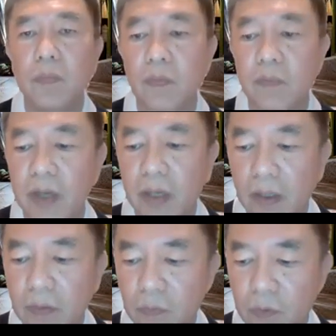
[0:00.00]

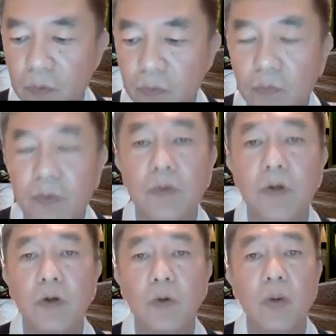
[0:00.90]

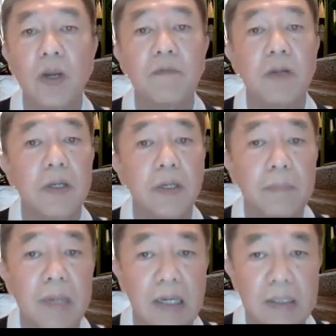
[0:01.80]
know what have done in the
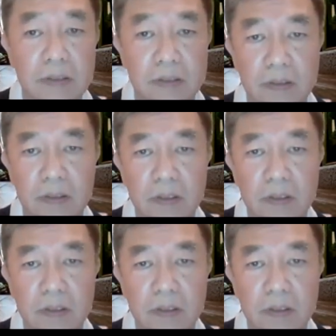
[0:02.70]
past.